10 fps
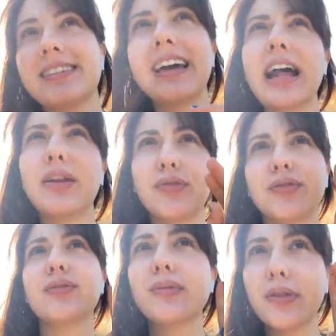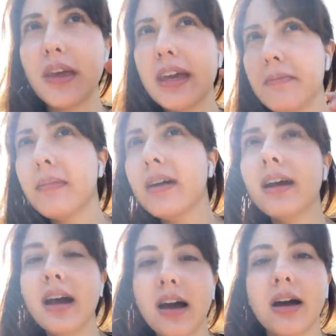kind of theme
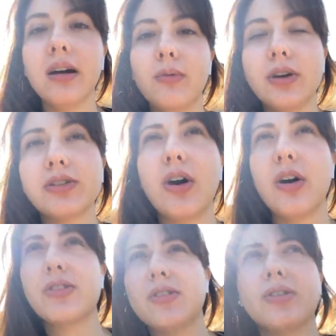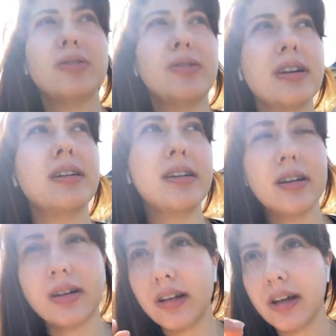was also
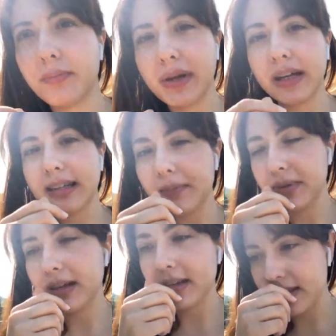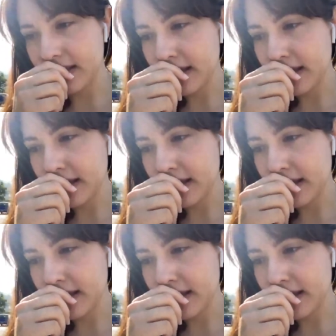picked up in